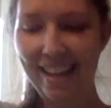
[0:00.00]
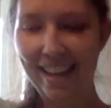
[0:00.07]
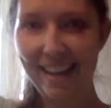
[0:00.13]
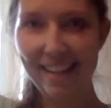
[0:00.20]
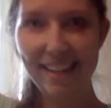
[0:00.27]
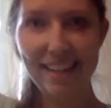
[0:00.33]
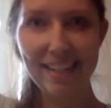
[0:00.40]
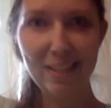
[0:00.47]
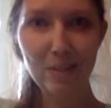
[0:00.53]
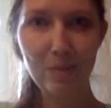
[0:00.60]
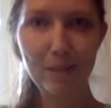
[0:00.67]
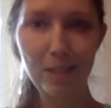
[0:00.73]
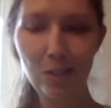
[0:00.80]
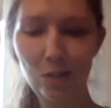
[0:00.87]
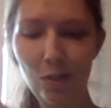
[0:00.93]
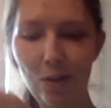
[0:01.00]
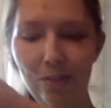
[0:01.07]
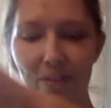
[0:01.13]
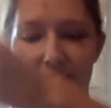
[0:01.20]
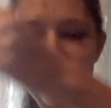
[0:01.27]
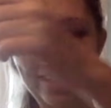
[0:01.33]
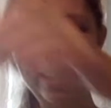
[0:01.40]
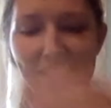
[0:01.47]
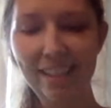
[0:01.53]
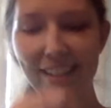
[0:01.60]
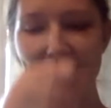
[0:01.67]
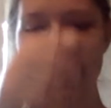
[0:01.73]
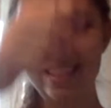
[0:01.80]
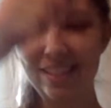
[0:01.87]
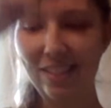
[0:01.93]
and get it switched over
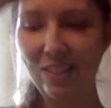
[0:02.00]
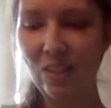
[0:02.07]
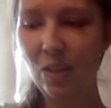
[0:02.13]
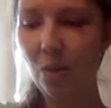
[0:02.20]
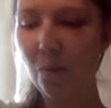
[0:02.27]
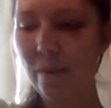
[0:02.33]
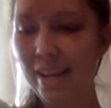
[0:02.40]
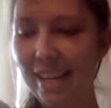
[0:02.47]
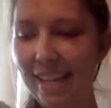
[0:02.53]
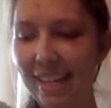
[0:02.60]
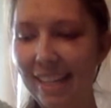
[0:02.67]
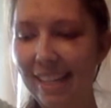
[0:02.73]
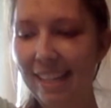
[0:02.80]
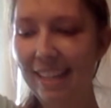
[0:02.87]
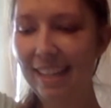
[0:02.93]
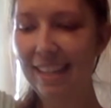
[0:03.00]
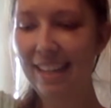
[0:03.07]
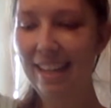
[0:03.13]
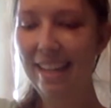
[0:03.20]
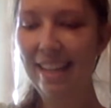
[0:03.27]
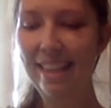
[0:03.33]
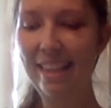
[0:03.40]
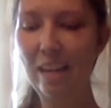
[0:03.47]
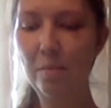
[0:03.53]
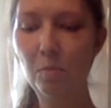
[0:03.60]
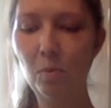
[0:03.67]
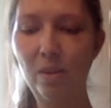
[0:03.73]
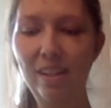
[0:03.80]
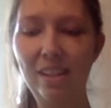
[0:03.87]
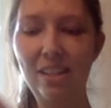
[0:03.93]
to the white that I'm
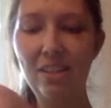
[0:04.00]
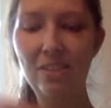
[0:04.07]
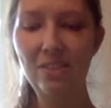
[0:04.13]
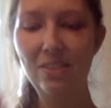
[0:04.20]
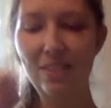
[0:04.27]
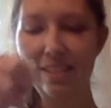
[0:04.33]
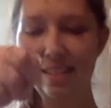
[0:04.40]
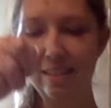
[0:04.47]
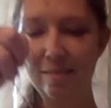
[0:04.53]
going to use.